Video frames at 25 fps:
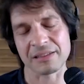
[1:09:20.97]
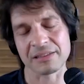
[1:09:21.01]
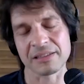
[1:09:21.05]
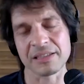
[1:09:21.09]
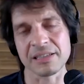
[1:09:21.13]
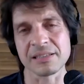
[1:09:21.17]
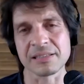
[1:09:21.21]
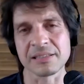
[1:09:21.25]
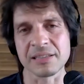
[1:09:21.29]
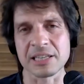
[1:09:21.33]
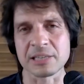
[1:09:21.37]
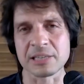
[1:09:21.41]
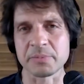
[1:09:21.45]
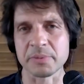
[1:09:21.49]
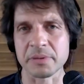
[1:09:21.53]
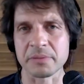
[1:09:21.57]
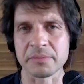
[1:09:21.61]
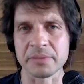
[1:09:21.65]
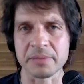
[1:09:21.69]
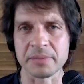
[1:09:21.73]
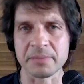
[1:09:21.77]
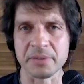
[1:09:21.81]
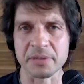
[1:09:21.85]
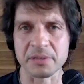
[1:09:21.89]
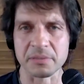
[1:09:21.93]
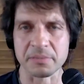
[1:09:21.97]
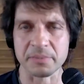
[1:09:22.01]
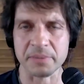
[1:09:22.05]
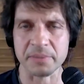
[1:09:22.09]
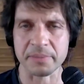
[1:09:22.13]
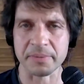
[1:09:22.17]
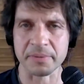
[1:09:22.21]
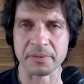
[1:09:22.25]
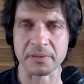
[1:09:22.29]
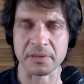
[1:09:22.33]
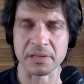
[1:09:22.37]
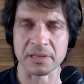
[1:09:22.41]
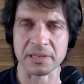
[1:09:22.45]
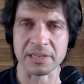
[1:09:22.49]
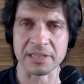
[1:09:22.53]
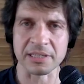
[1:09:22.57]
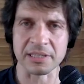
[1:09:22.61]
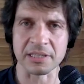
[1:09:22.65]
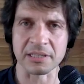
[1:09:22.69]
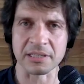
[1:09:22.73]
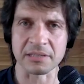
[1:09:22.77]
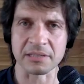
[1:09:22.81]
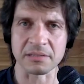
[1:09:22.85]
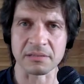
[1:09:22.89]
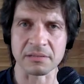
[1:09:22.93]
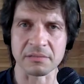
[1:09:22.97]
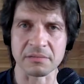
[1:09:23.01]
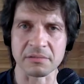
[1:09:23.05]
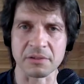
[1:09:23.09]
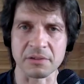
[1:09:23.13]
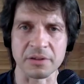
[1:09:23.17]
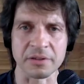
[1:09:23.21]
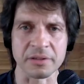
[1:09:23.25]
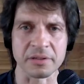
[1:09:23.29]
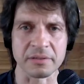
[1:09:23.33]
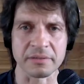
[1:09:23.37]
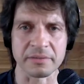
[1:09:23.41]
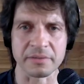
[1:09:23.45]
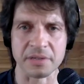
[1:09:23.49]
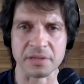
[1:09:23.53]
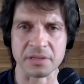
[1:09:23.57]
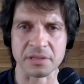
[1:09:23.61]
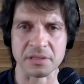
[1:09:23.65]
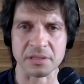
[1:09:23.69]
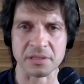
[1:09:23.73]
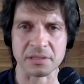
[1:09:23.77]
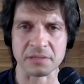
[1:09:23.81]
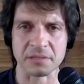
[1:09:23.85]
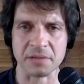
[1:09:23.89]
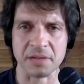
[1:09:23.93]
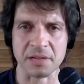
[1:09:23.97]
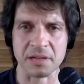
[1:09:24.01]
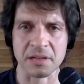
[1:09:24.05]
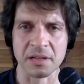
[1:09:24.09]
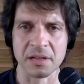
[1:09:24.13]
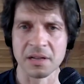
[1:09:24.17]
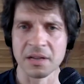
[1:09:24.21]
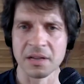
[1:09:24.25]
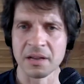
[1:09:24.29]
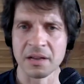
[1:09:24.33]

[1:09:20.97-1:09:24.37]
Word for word: these days, probably most of people are listening to audio version as well.